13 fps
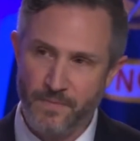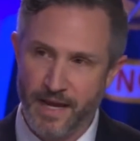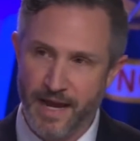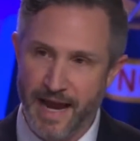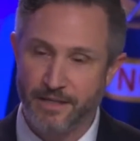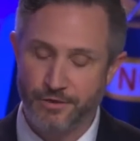
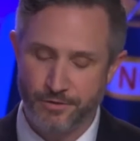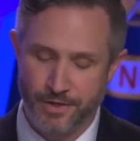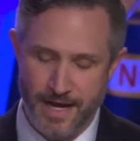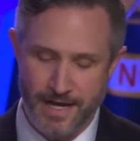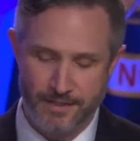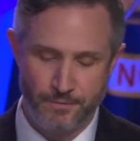
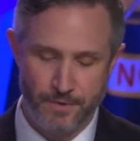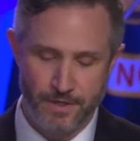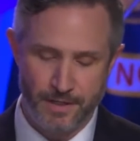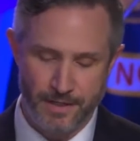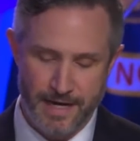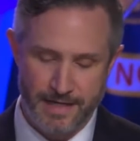Astronauts will
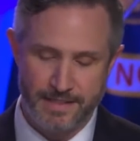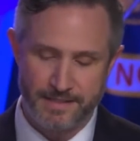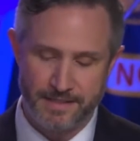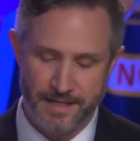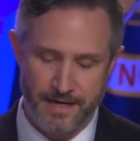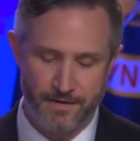collect
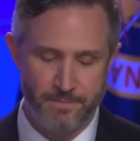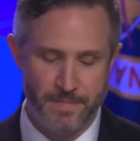a set